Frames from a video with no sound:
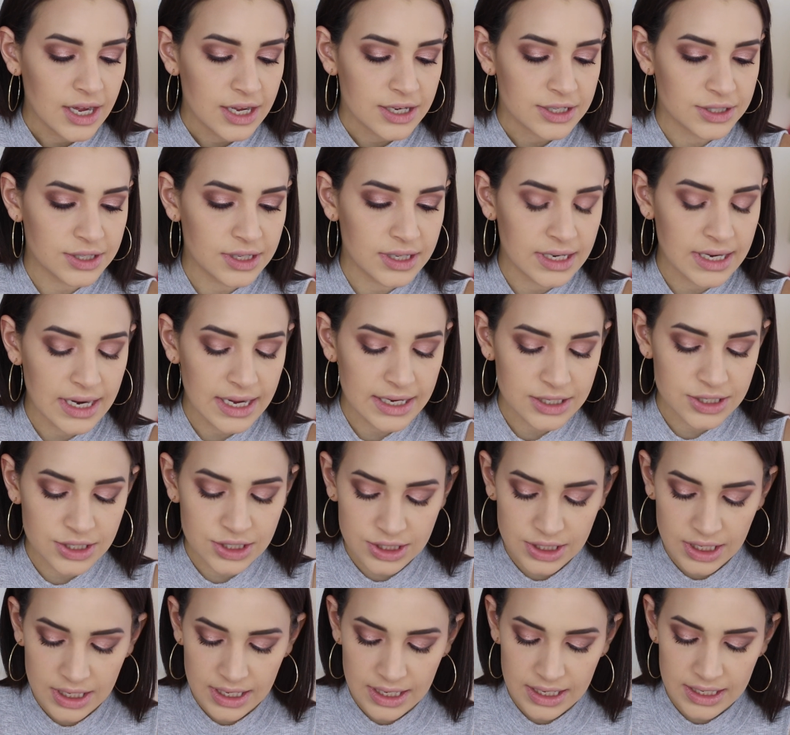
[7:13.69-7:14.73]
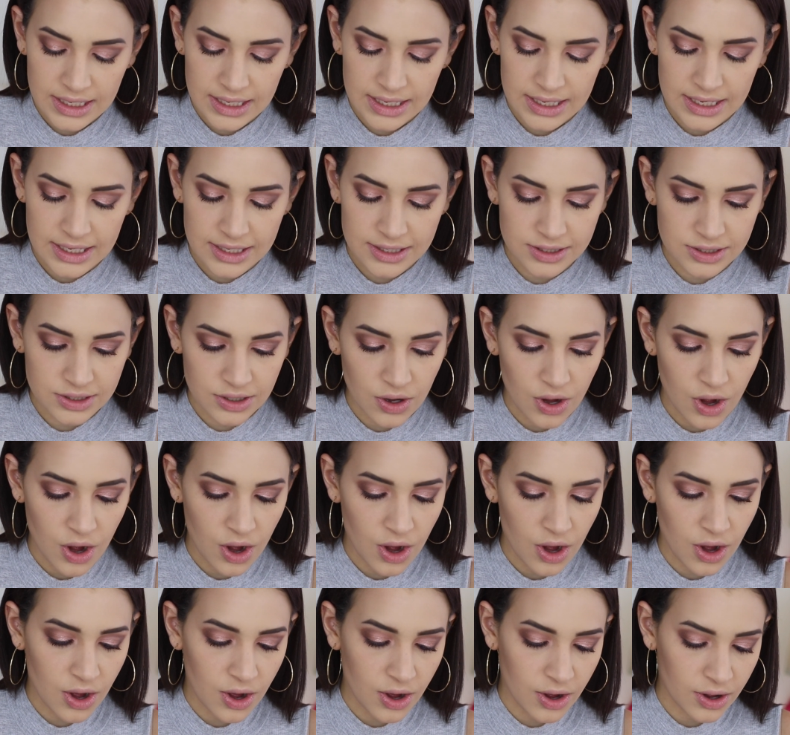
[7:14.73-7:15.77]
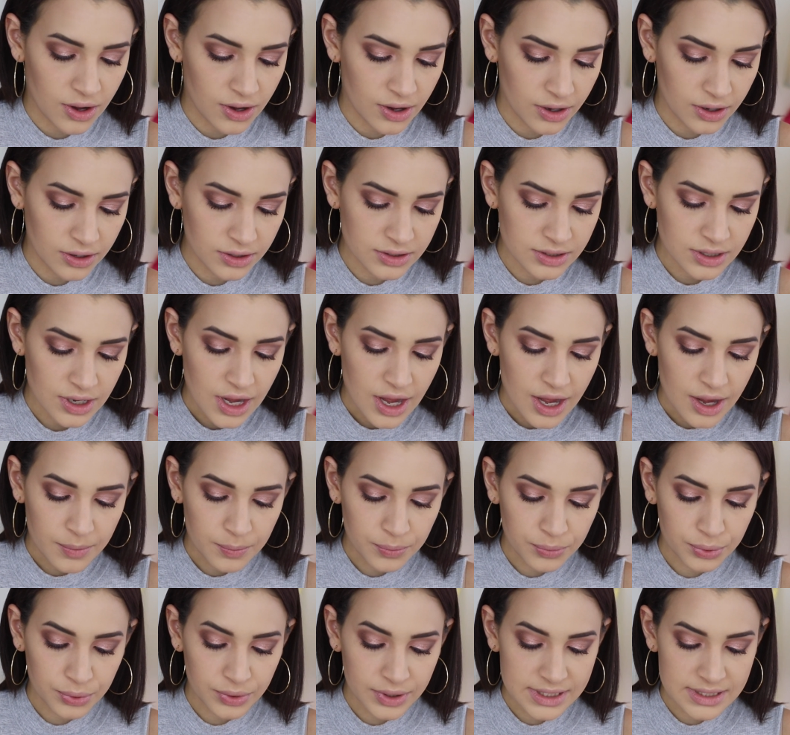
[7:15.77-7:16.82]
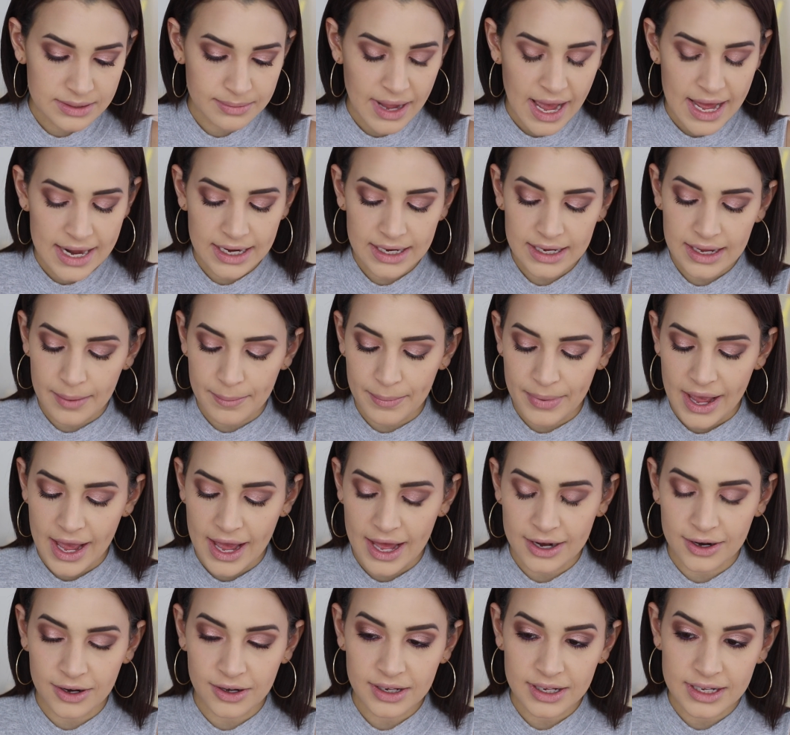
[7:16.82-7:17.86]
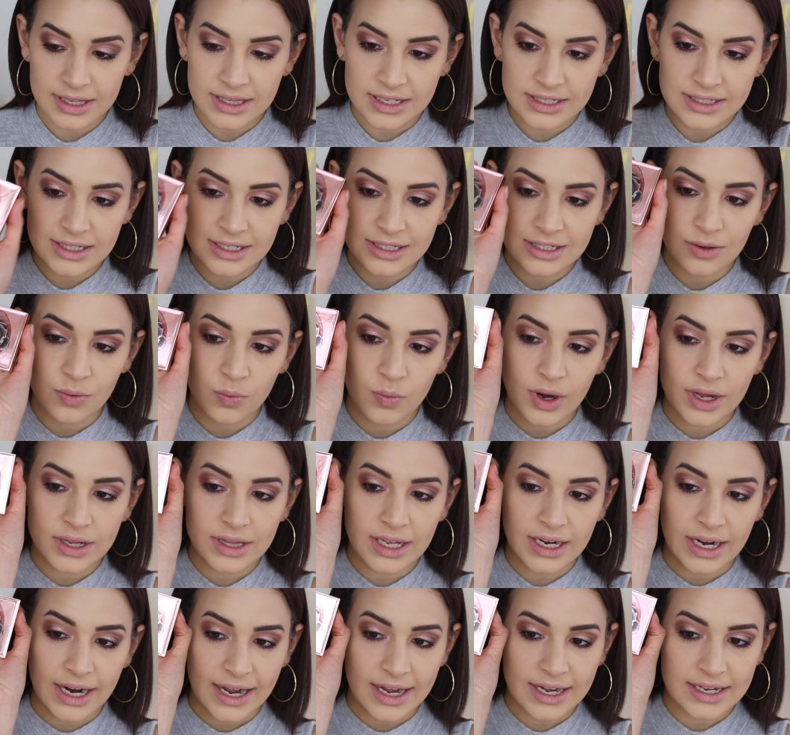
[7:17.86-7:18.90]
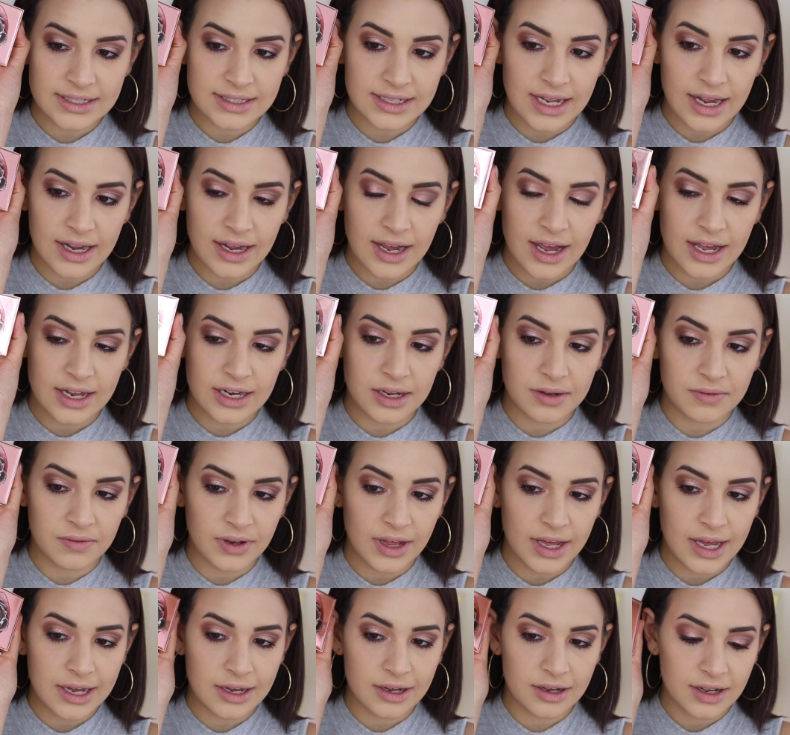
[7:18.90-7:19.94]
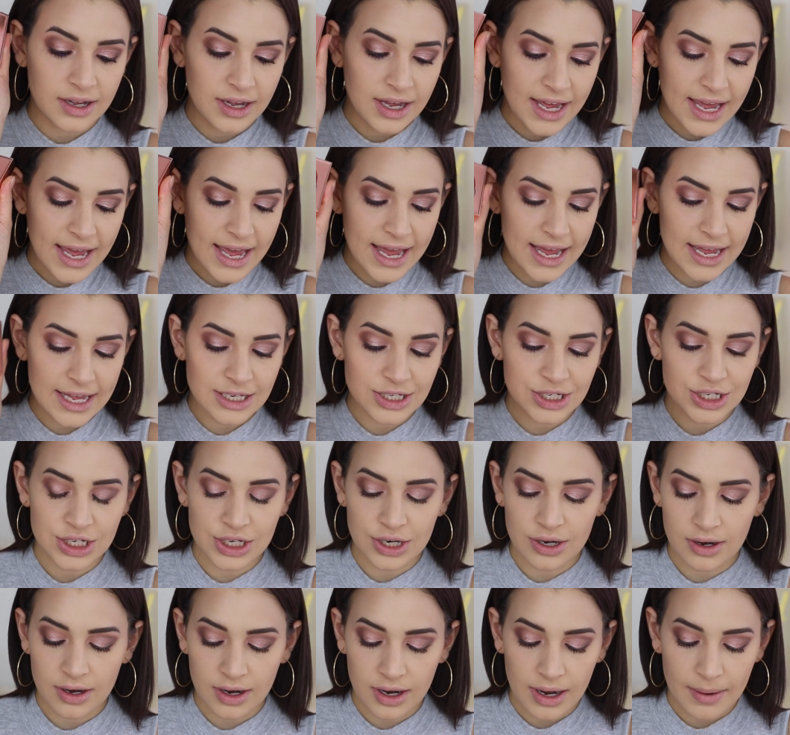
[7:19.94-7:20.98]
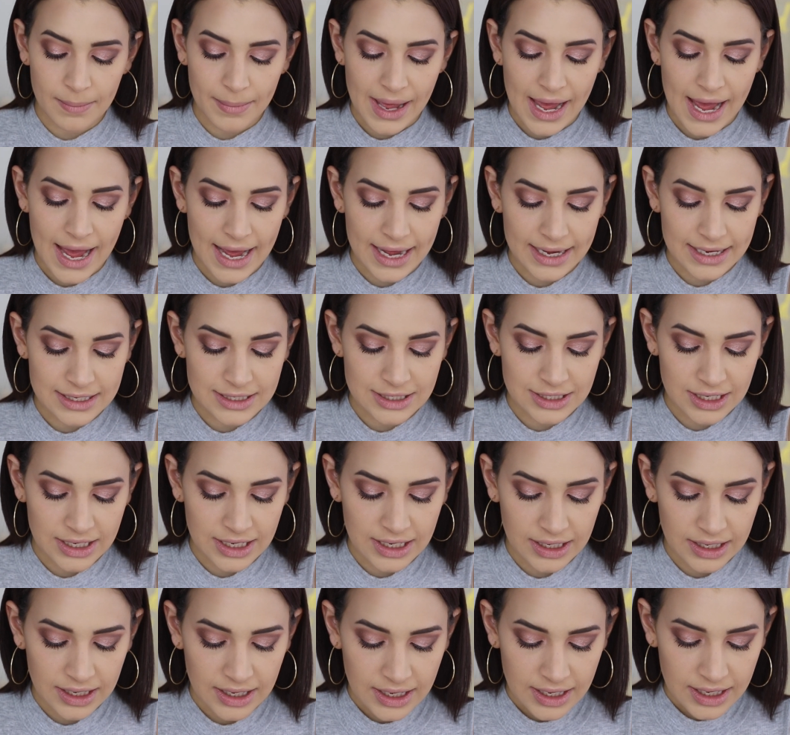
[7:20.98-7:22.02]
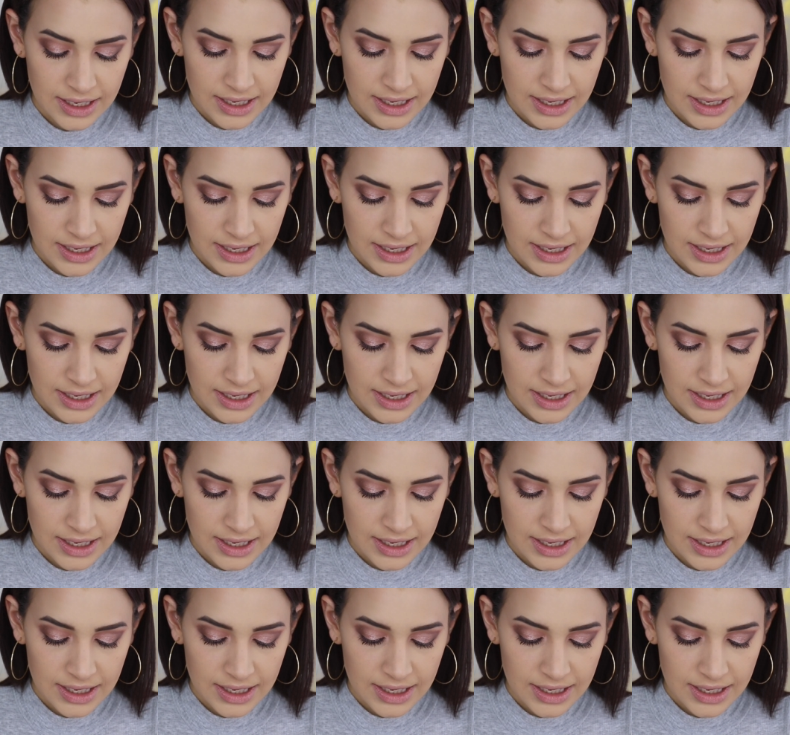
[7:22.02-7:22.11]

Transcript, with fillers: So the next shade is called Prismatic Petal. And this is the one that has that kind of like edgier packaging.